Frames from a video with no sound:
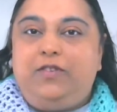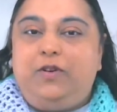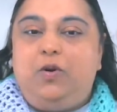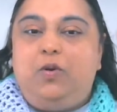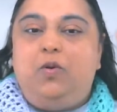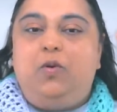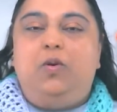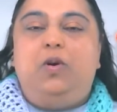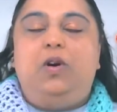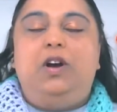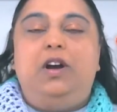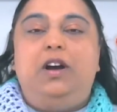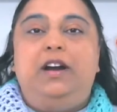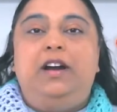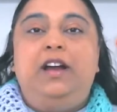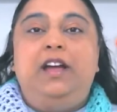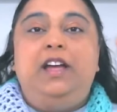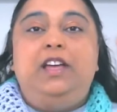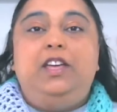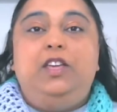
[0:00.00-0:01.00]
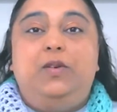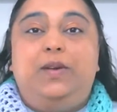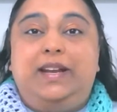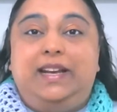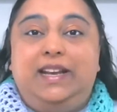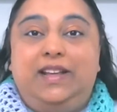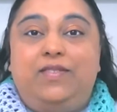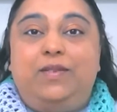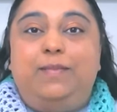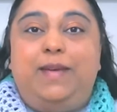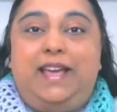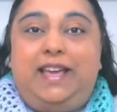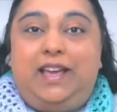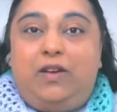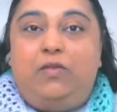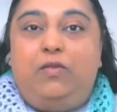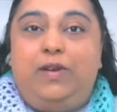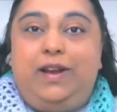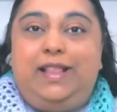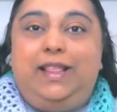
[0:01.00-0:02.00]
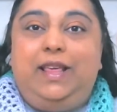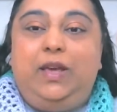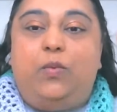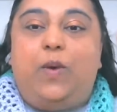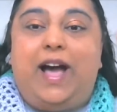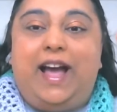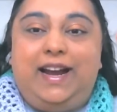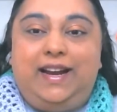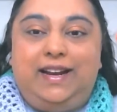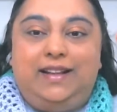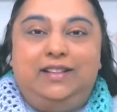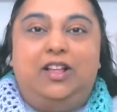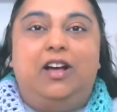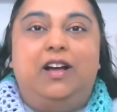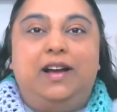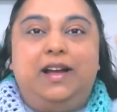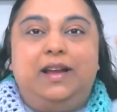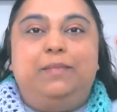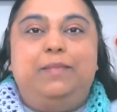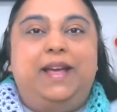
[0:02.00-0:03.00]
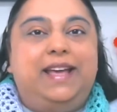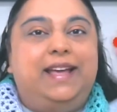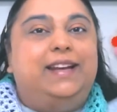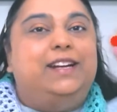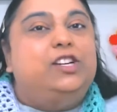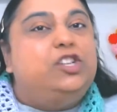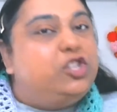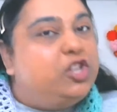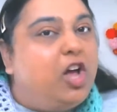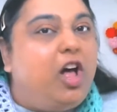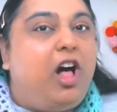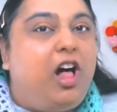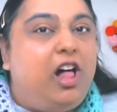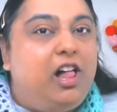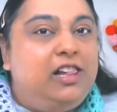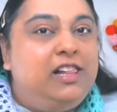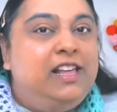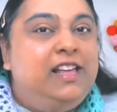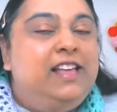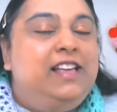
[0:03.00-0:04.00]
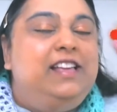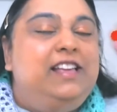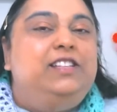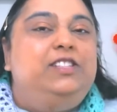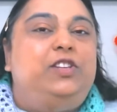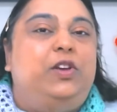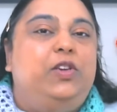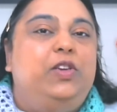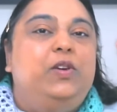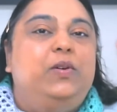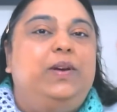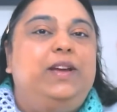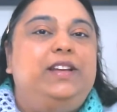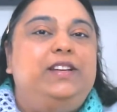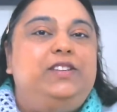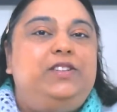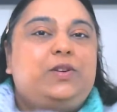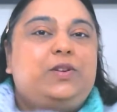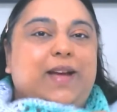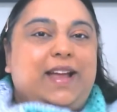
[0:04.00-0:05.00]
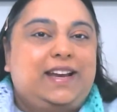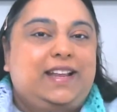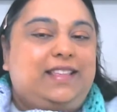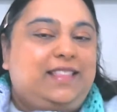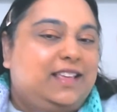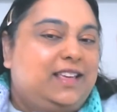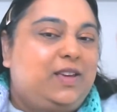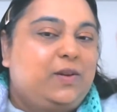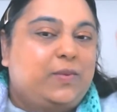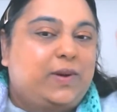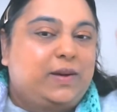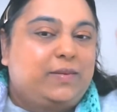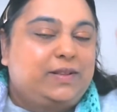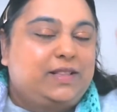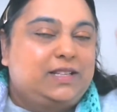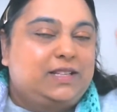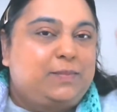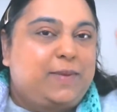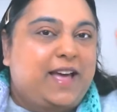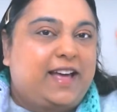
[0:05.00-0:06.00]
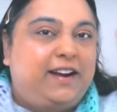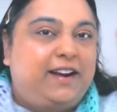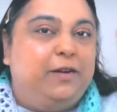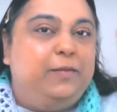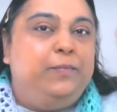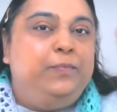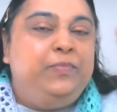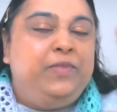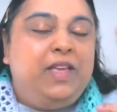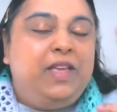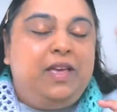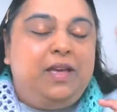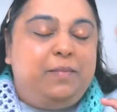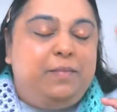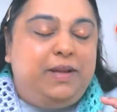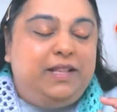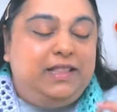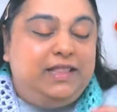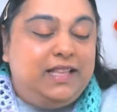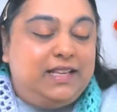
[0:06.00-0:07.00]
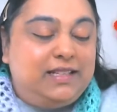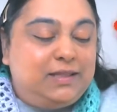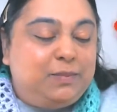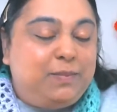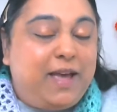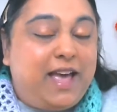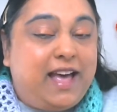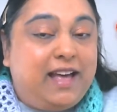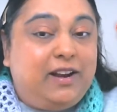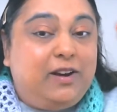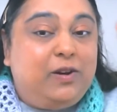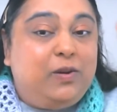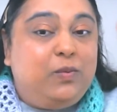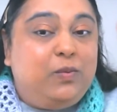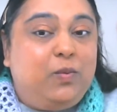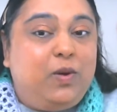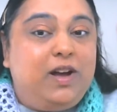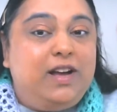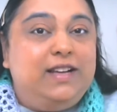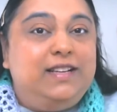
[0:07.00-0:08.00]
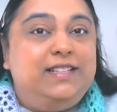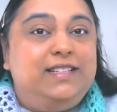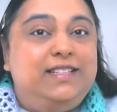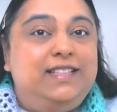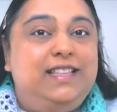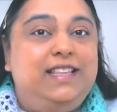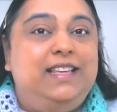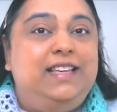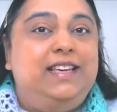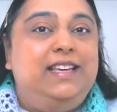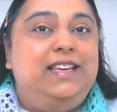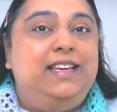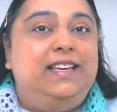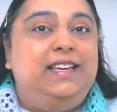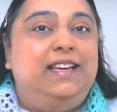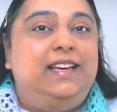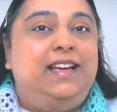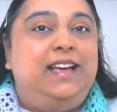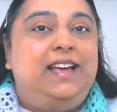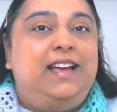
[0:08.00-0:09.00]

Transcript: or you can even make it really wide and long and make it a shawl. So you can do anything you want with this pattern. But this pattern was the